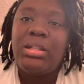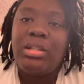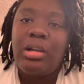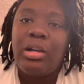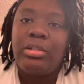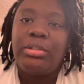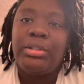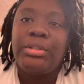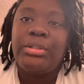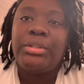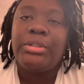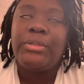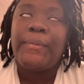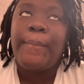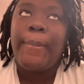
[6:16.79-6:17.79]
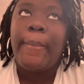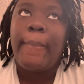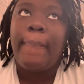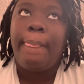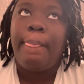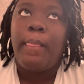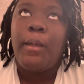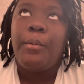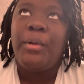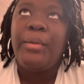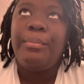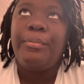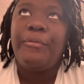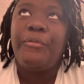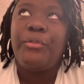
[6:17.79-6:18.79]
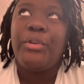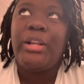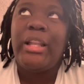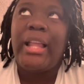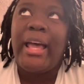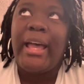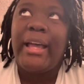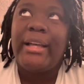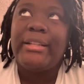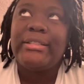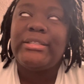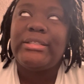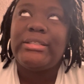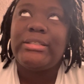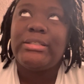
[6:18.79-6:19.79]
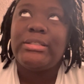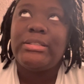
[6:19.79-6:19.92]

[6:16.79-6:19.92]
doctor week before last.